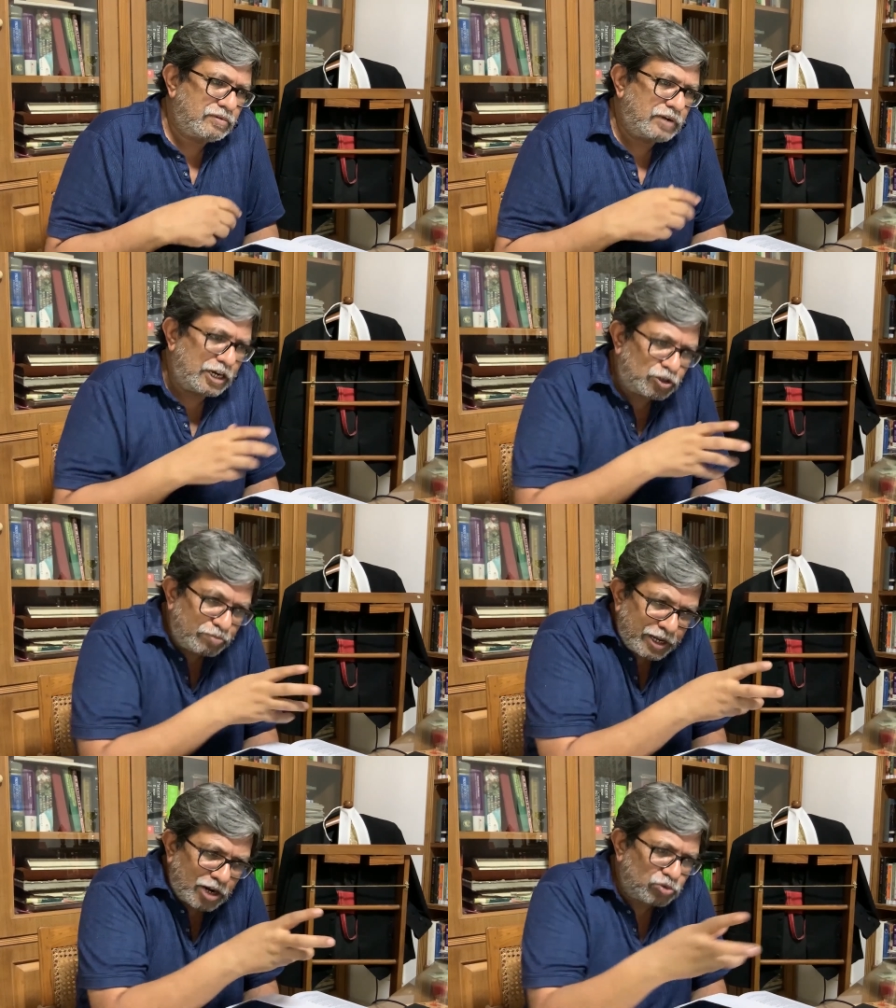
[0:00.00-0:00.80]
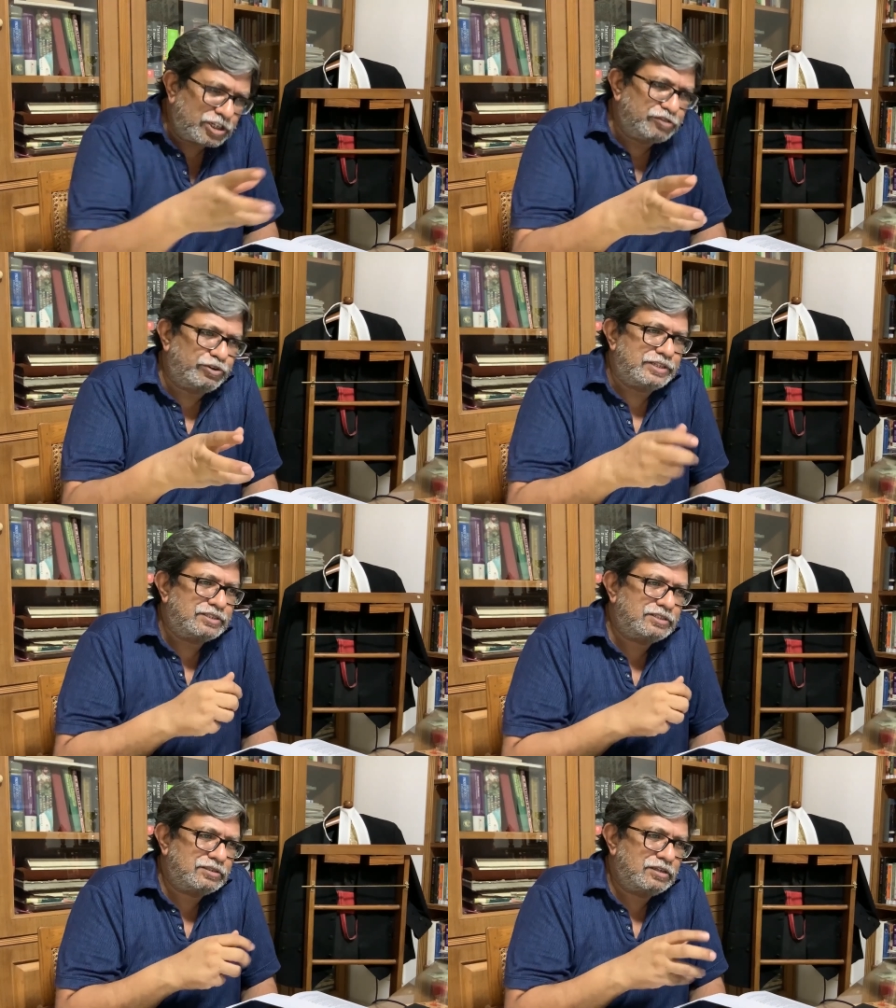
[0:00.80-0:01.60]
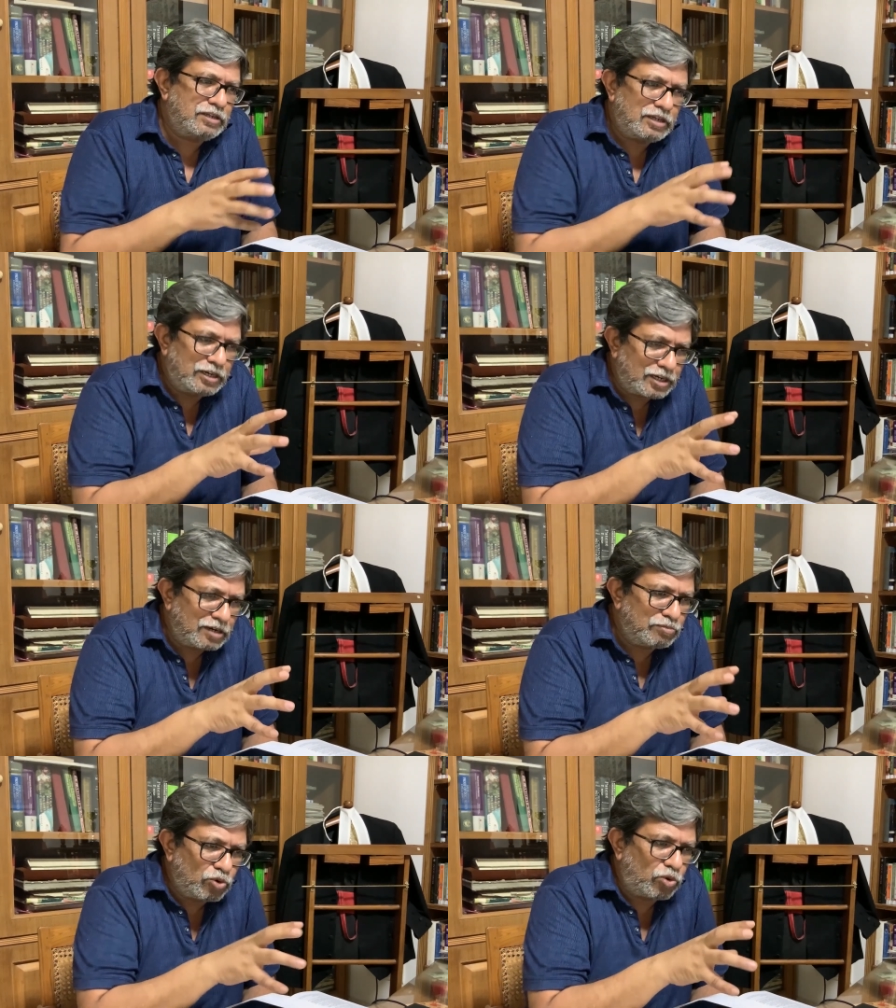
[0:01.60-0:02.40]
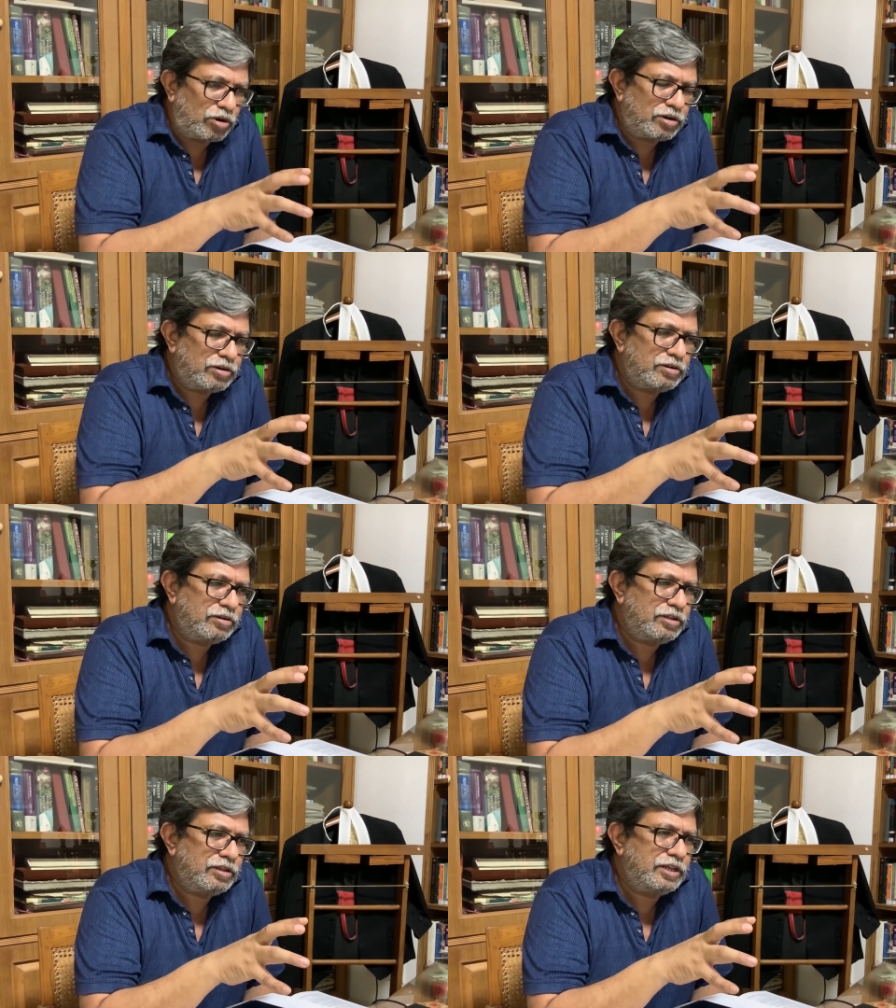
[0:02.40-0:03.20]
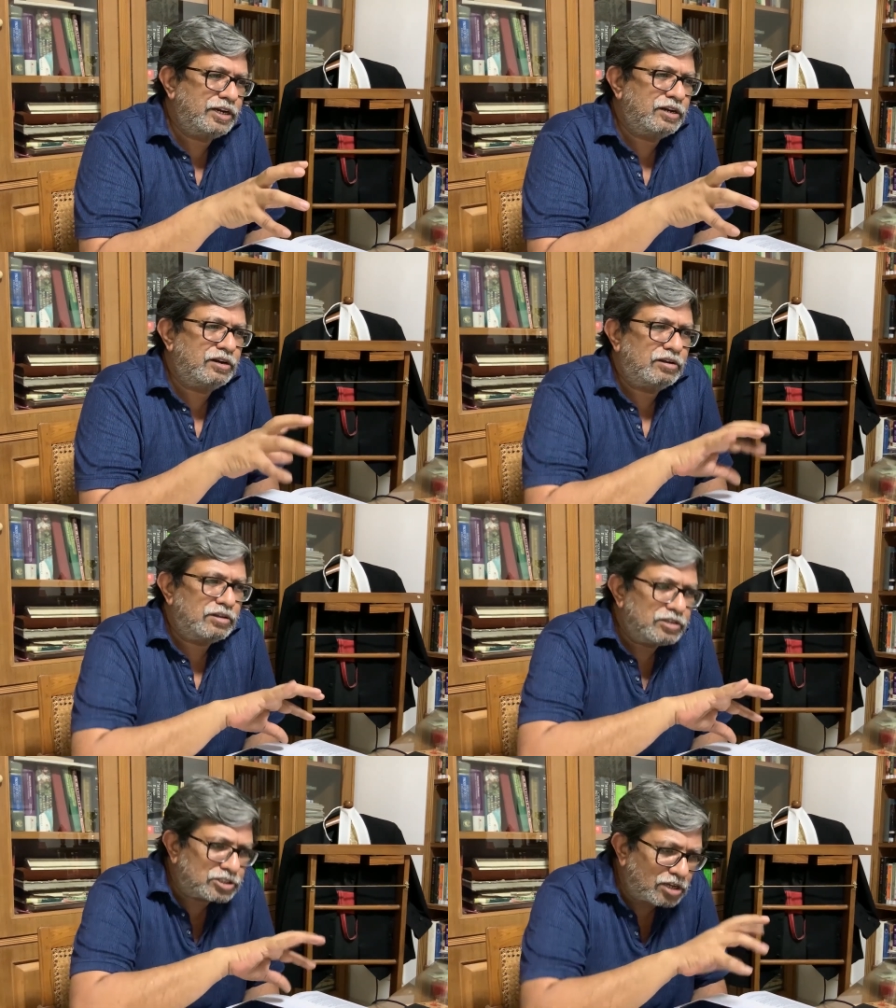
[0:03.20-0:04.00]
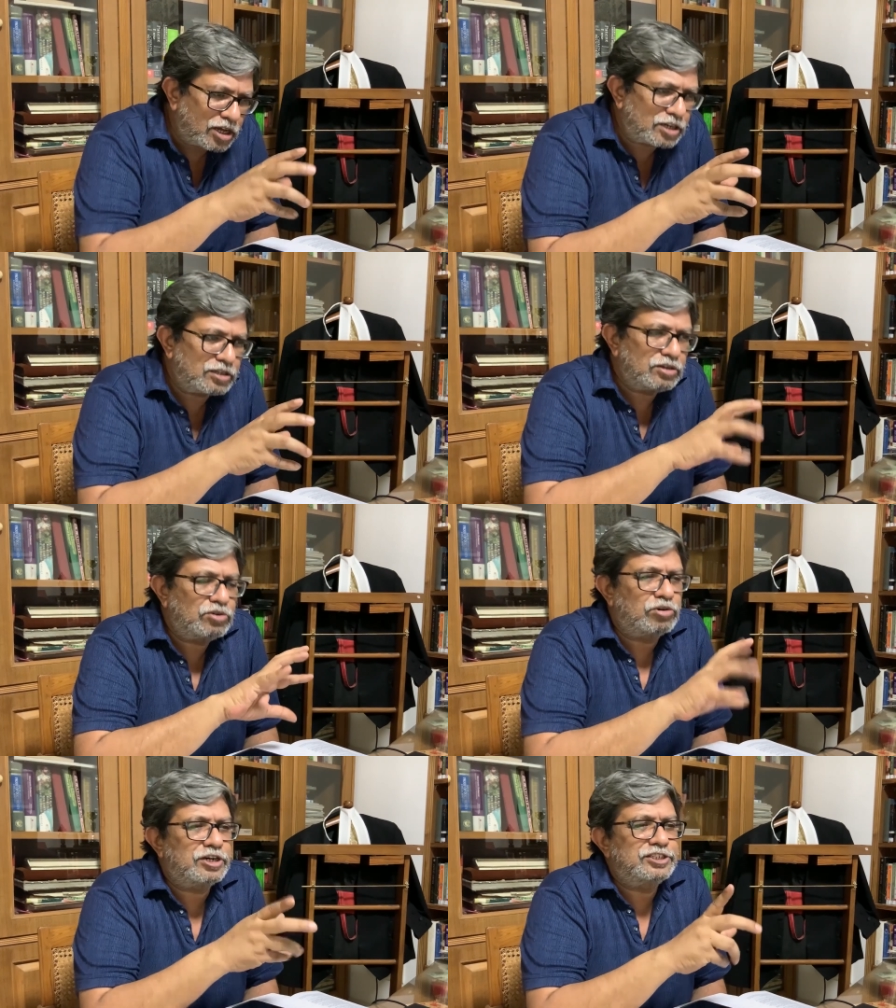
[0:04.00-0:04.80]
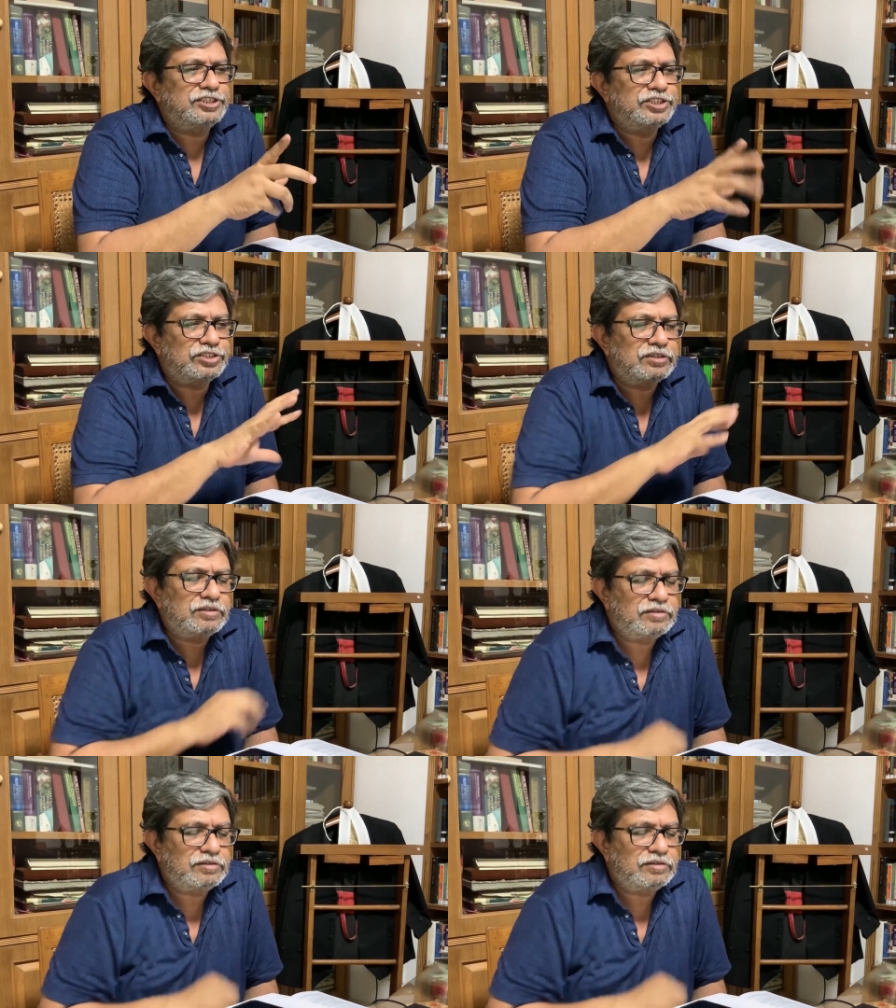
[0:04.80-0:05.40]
and bring out the difference a little more in stark contradistinction.